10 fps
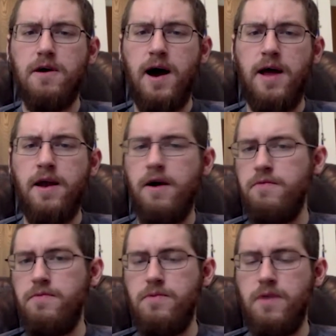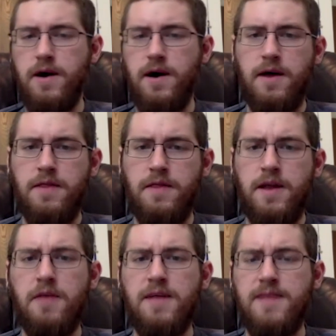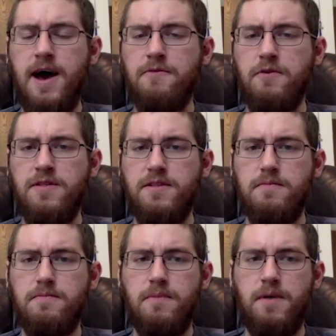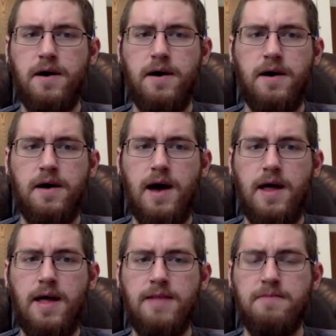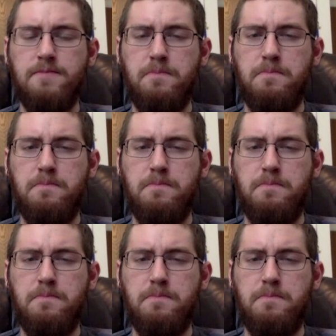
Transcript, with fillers: Uh, I know, uh, I know that staff was uh, has